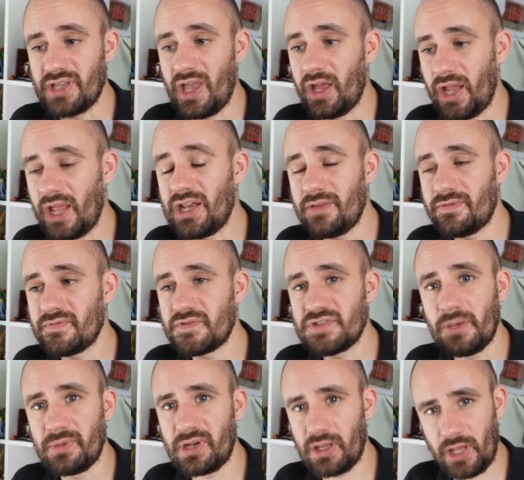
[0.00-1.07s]
And even for
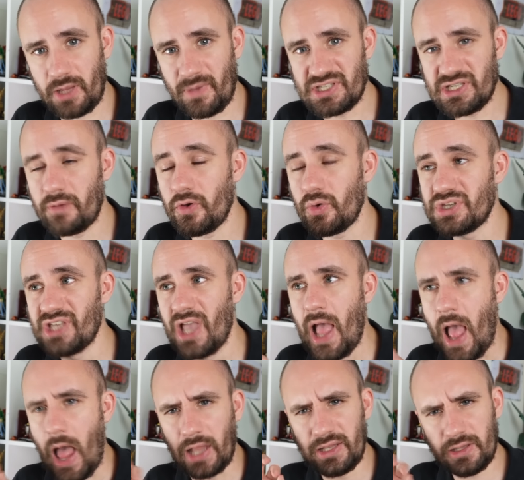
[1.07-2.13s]
somebody like myself who is
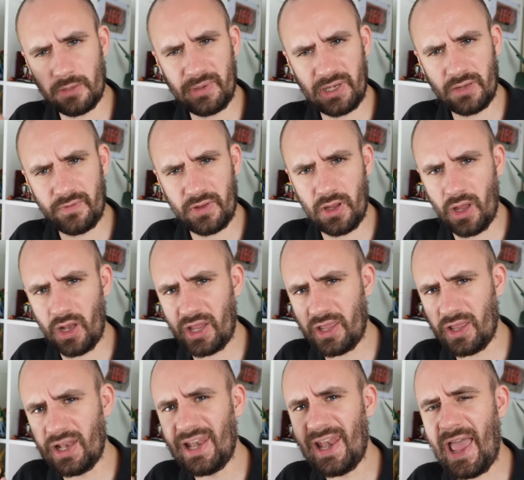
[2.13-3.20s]
a little bit of
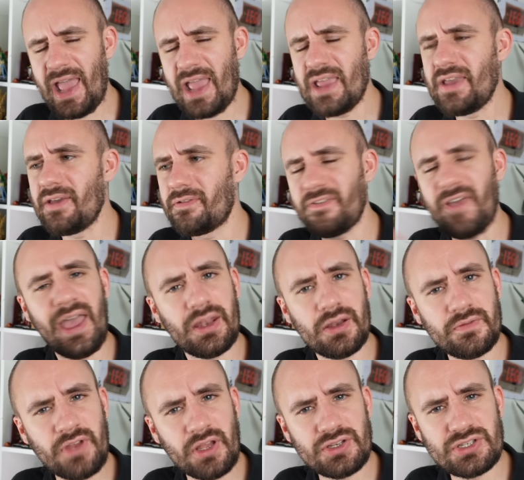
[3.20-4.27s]
a lay fan
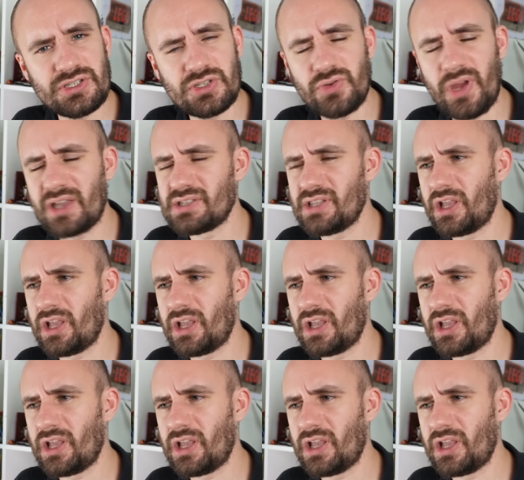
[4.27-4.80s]
of Dungeons and Dragons,